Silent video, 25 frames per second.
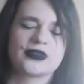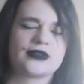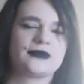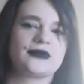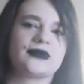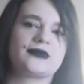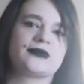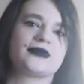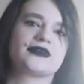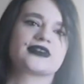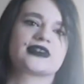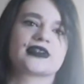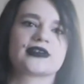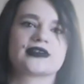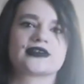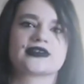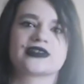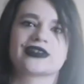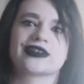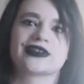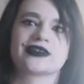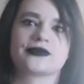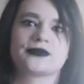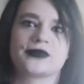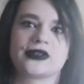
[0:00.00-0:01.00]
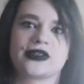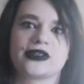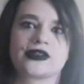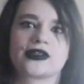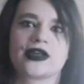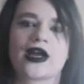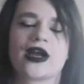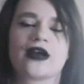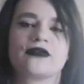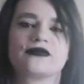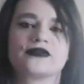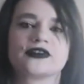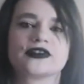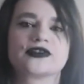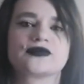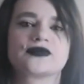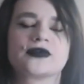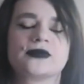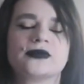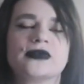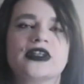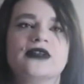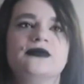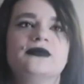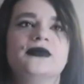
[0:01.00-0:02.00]
I mean, besides I have a pair of Converse
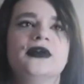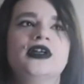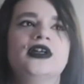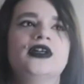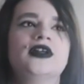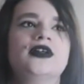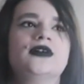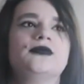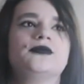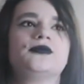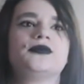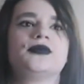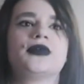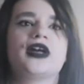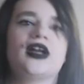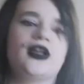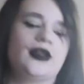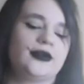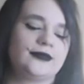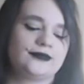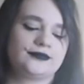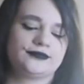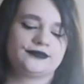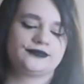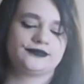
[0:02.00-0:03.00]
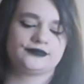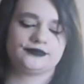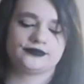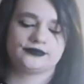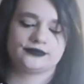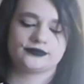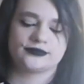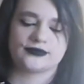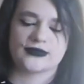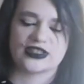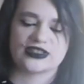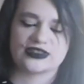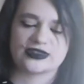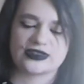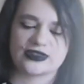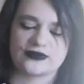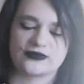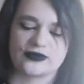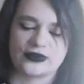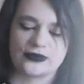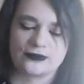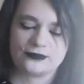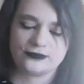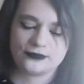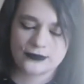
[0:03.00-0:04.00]
from them, but that's
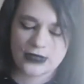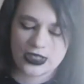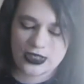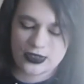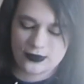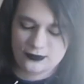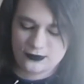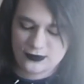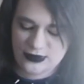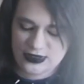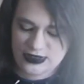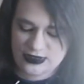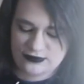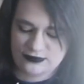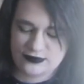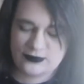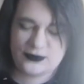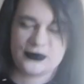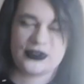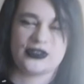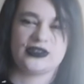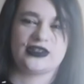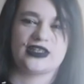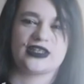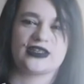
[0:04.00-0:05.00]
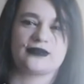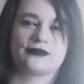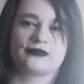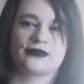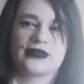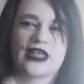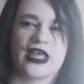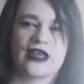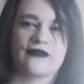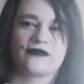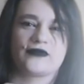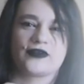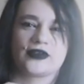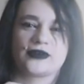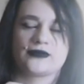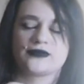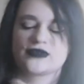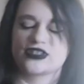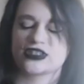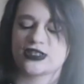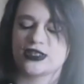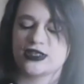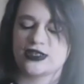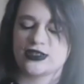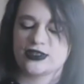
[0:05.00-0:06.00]
different. I never bought like
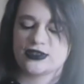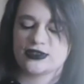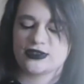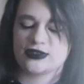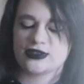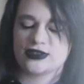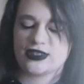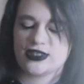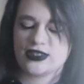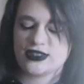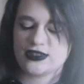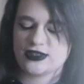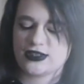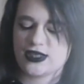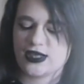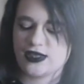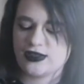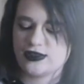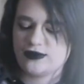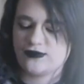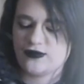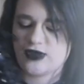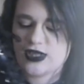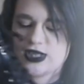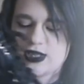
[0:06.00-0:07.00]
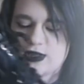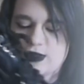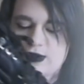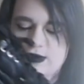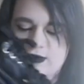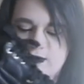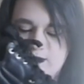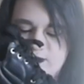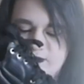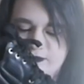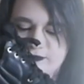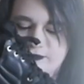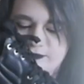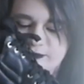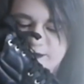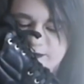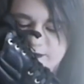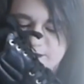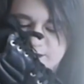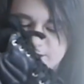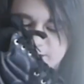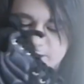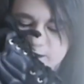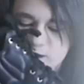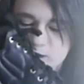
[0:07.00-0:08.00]
platforms. They kind of have,
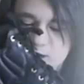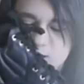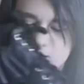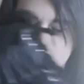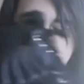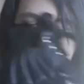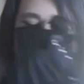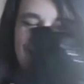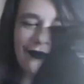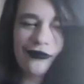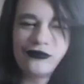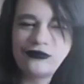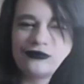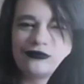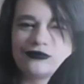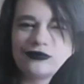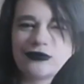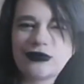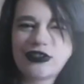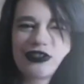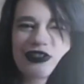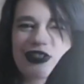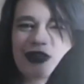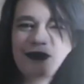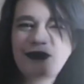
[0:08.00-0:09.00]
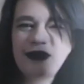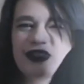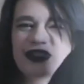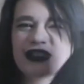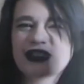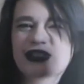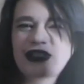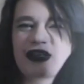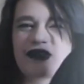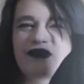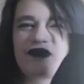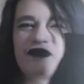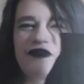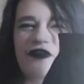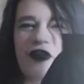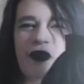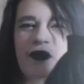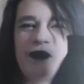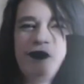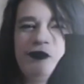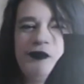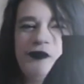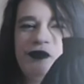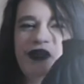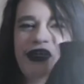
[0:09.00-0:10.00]
it's almost like a
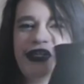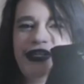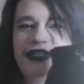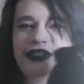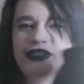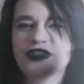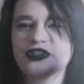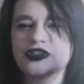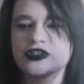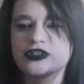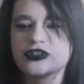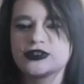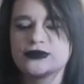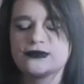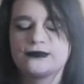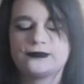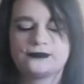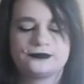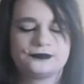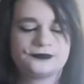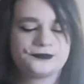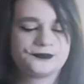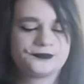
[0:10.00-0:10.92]
foam wedge.